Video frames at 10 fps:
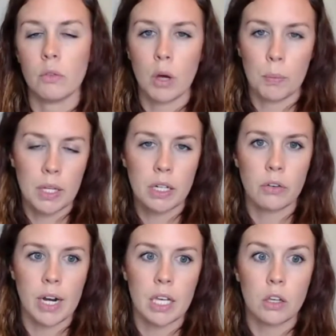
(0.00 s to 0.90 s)
opinion
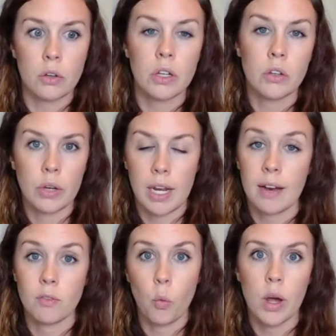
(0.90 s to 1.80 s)
writing unit, you can
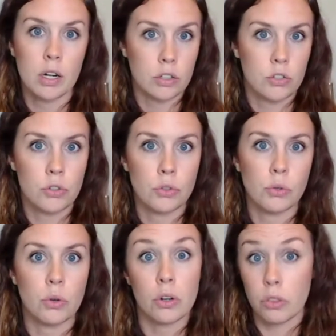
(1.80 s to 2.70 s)
have 1 or 2
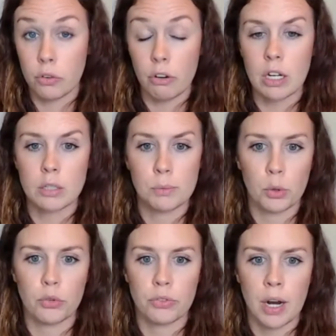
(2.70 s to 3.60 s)
or 3 to
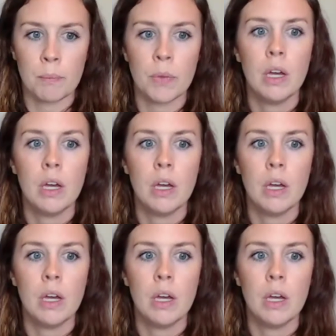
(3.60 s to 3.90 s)
pull from